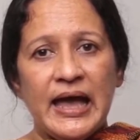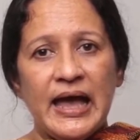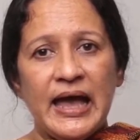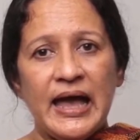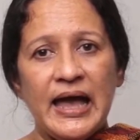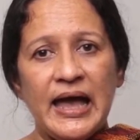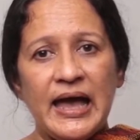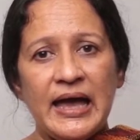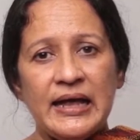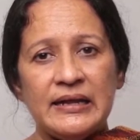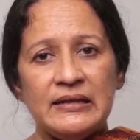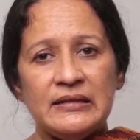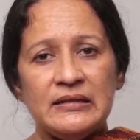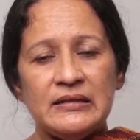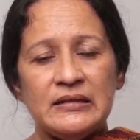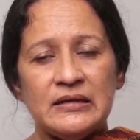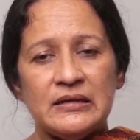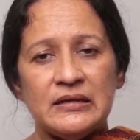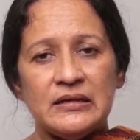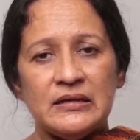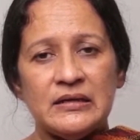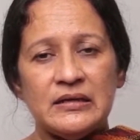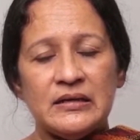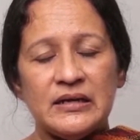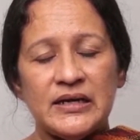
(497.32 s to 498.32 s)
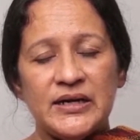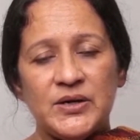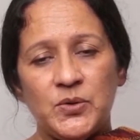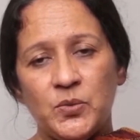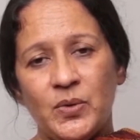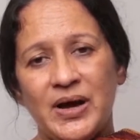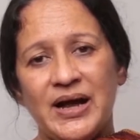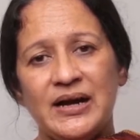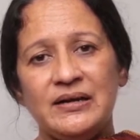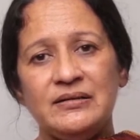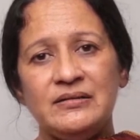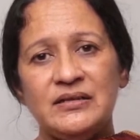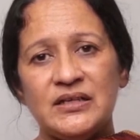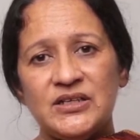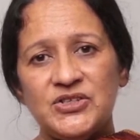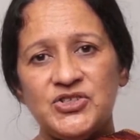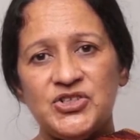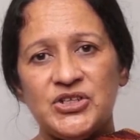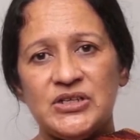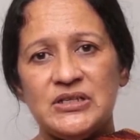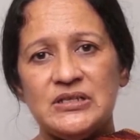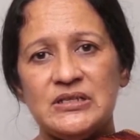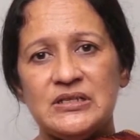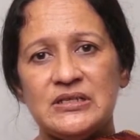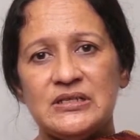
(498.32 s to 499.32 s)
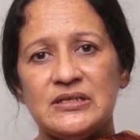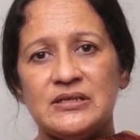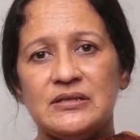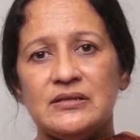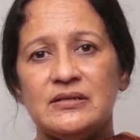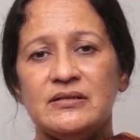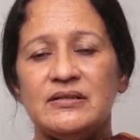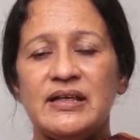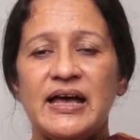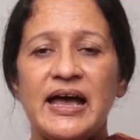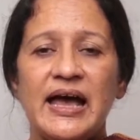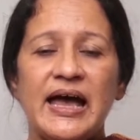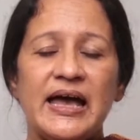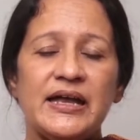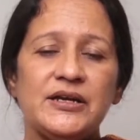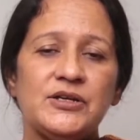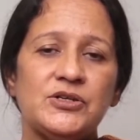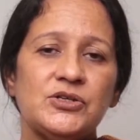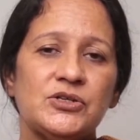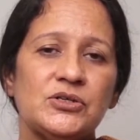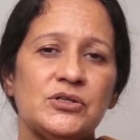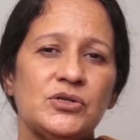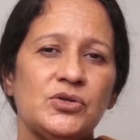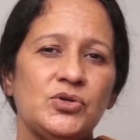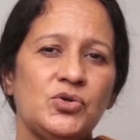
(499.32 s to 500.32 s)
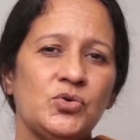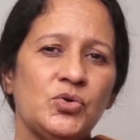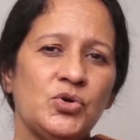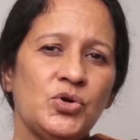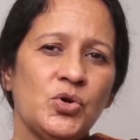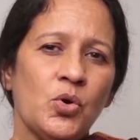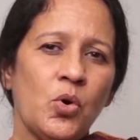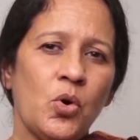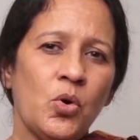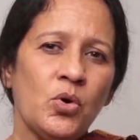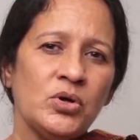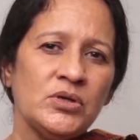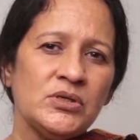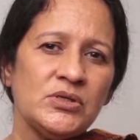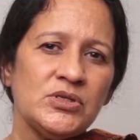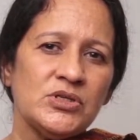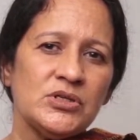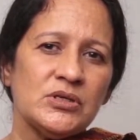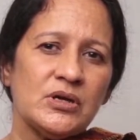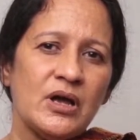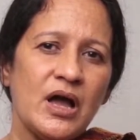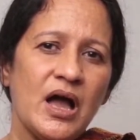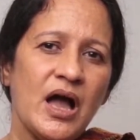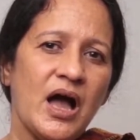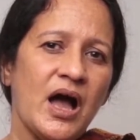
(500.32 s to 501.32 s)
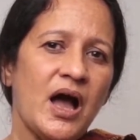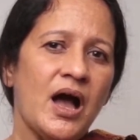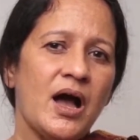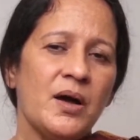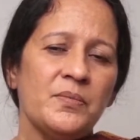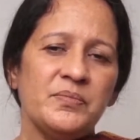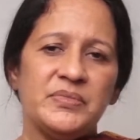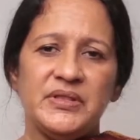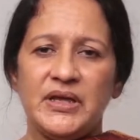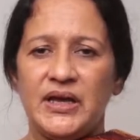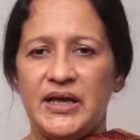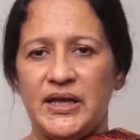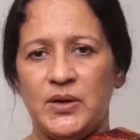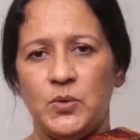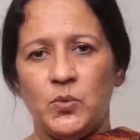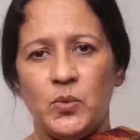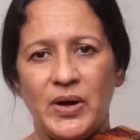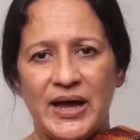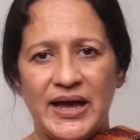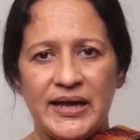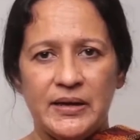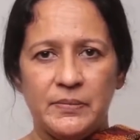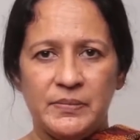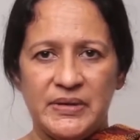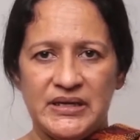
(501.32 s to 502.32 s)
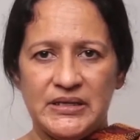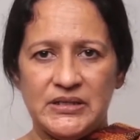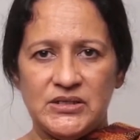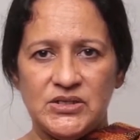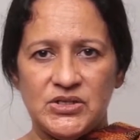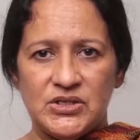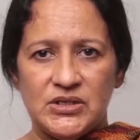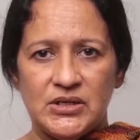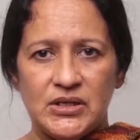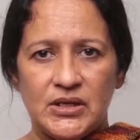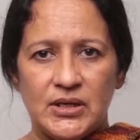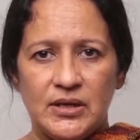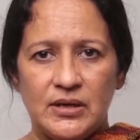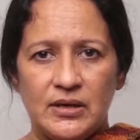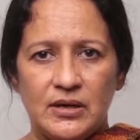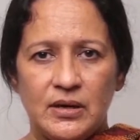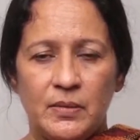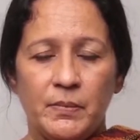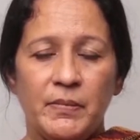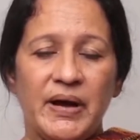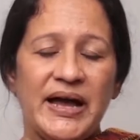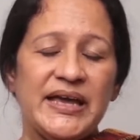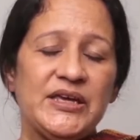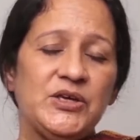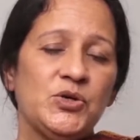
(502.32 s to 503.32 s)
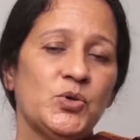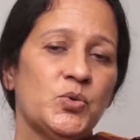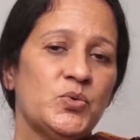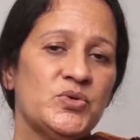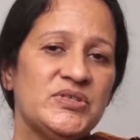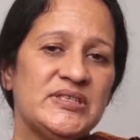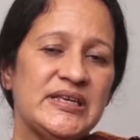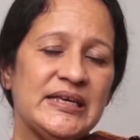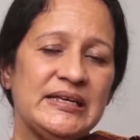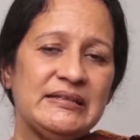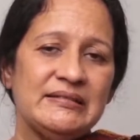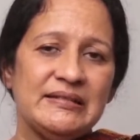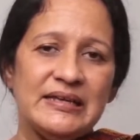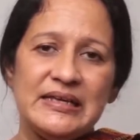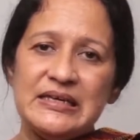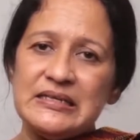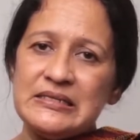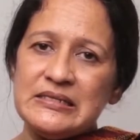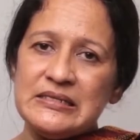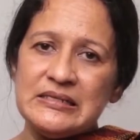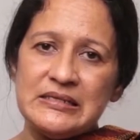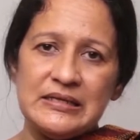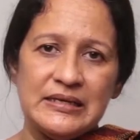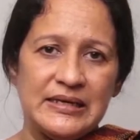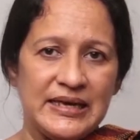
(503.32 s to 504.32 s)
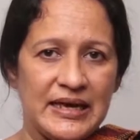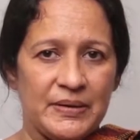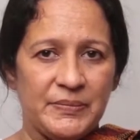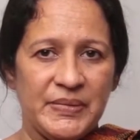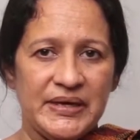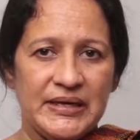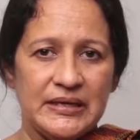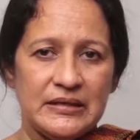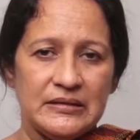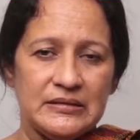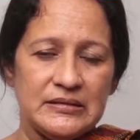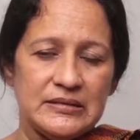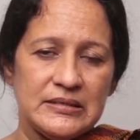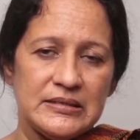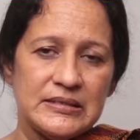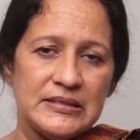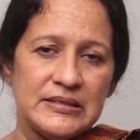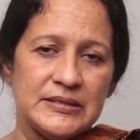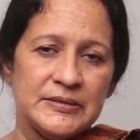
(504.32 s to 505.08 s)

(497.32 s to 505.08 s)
and the advantage is that you don't harm the environment by using these chemicals.